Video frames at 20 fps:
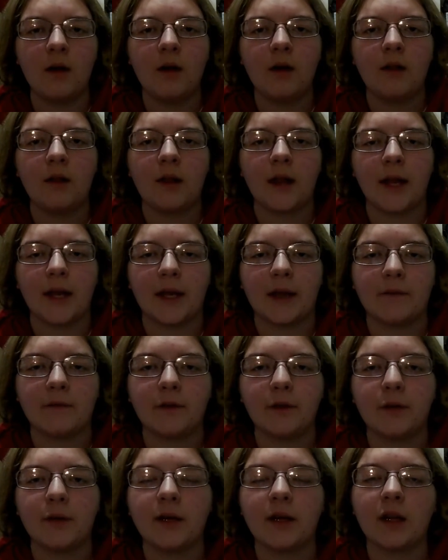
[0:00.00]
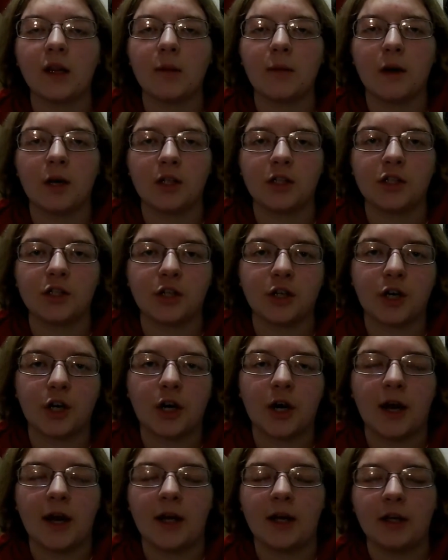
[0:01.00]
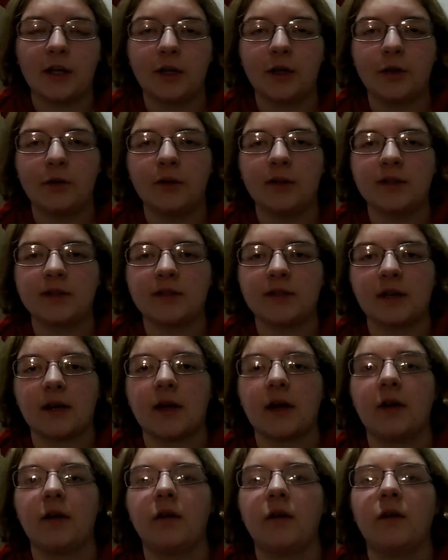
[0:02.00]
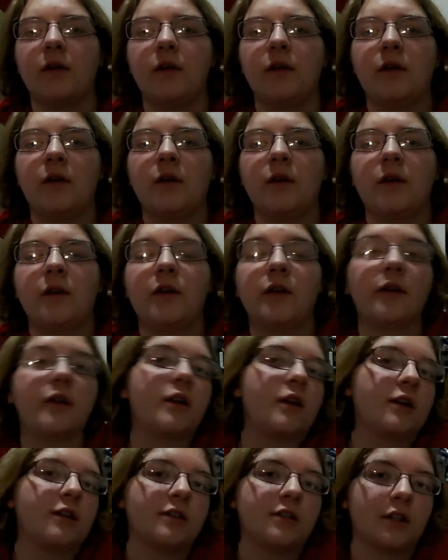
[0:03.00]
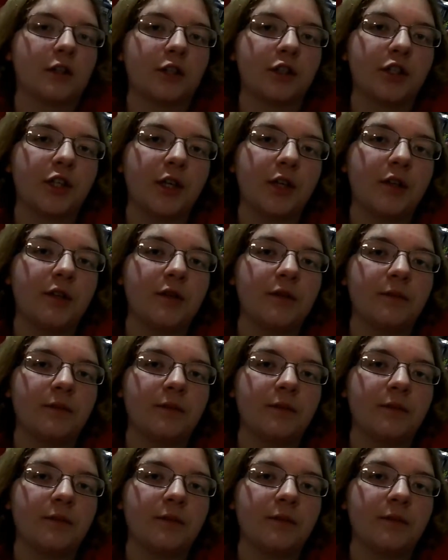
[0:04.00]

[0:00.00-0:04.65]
like if you kill a monster and you decide you're gonna search it,